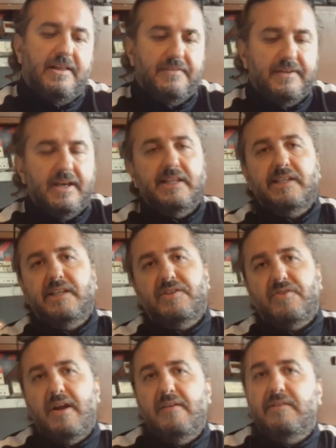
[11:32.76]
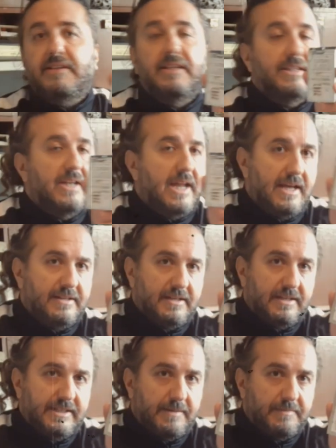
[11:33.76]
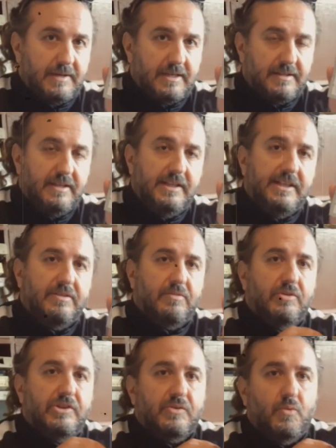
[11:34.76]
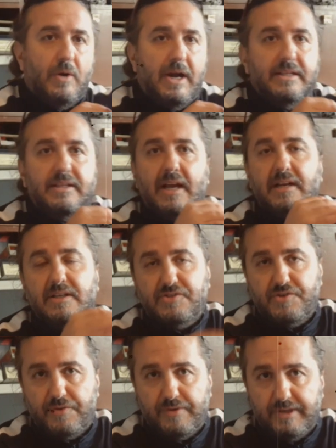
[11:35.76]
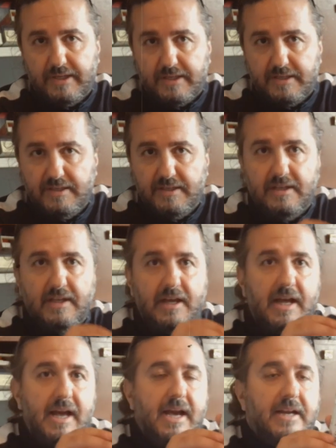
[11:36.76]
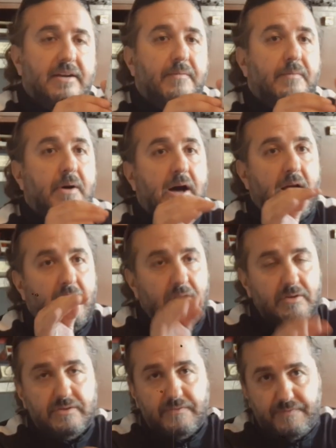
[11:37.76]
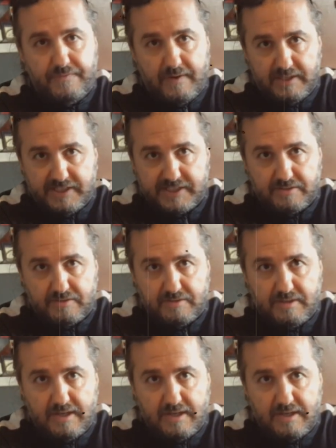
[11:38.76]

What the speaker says: The SSD drives didn't have something like this. It was quite electronic and a lot faster.